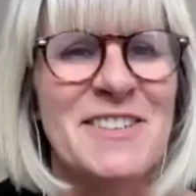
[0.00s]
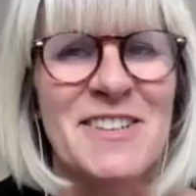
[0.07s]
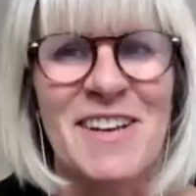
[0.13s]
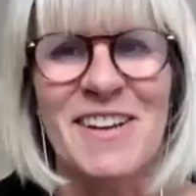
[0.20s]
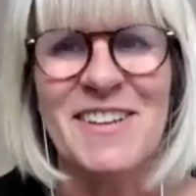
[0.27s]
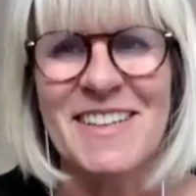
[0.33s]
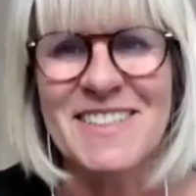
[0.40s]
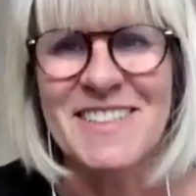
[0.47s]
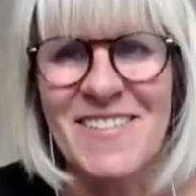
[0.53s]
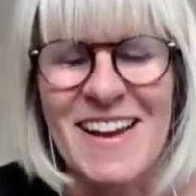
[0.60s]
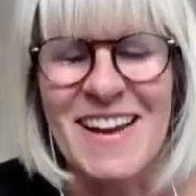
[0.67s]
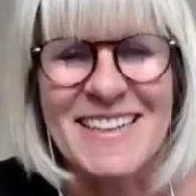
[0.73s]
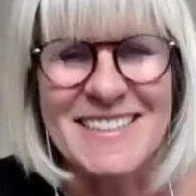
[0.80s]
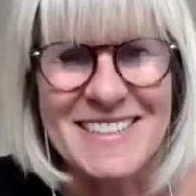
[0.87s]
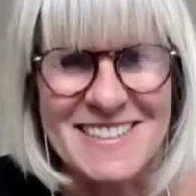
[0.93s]
do you go? Yeah, sorry,
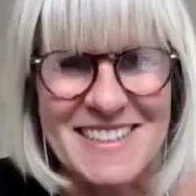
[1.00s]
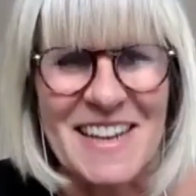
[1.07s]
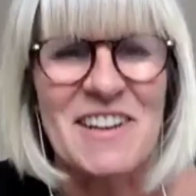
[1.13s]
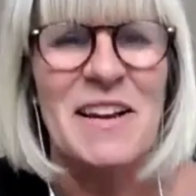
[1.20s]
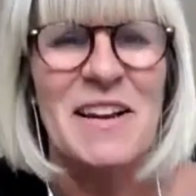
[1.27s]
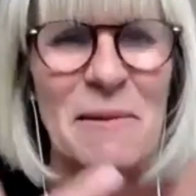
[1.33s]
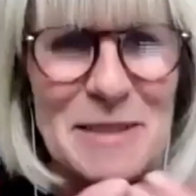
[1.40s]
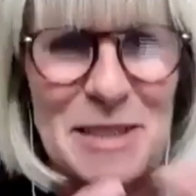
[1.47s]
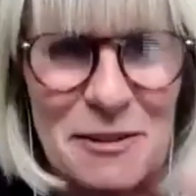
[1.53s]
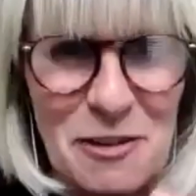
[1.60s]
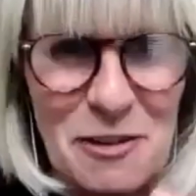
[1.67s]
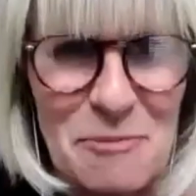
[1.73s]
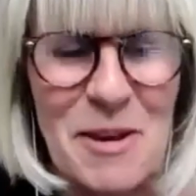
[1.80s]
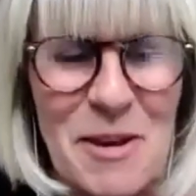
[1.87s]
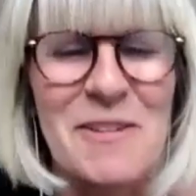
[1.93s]
I couldn't get myself
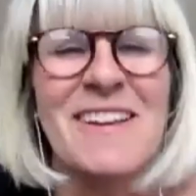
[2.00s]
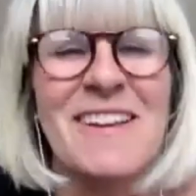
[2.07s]
off mute.